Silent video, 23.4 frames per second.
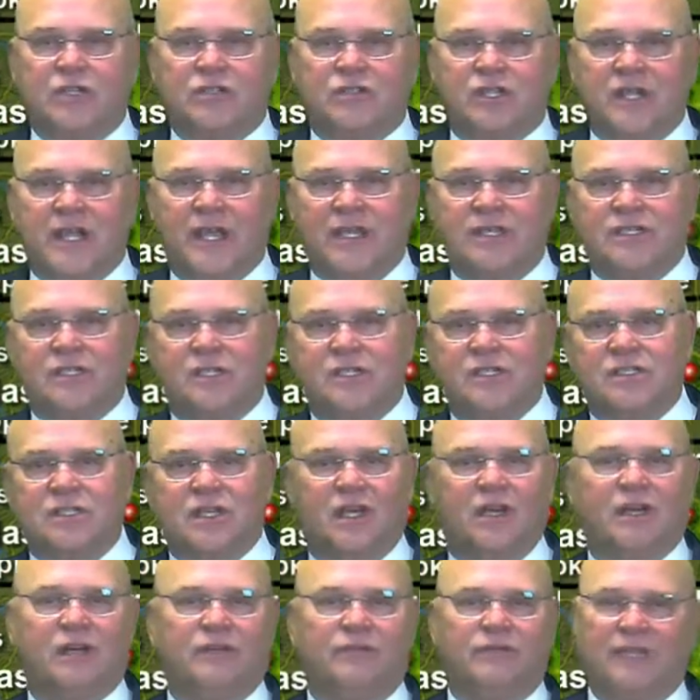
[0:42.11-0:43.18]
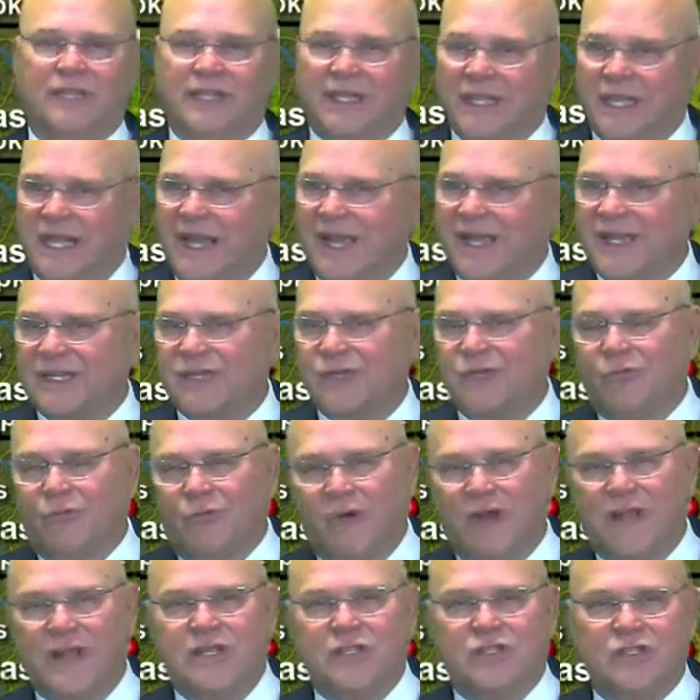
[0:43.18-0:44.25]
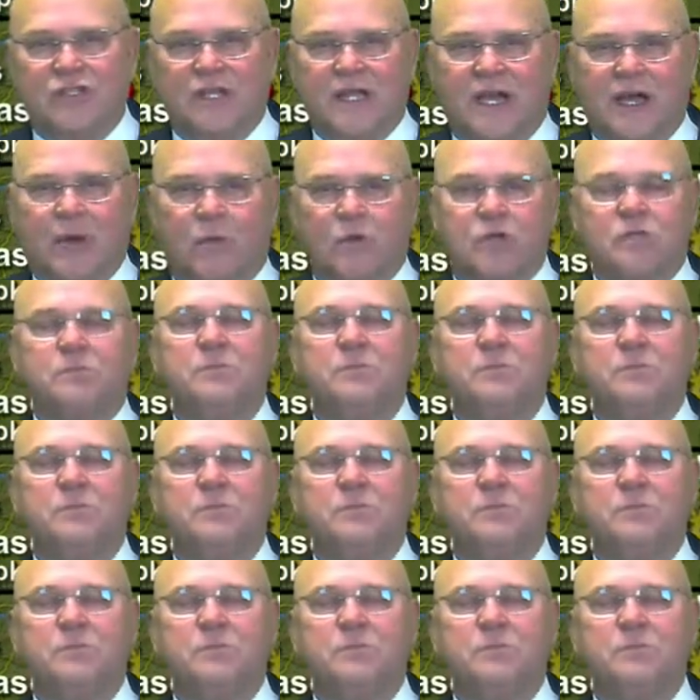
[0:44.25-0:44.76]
chances of light rain showers,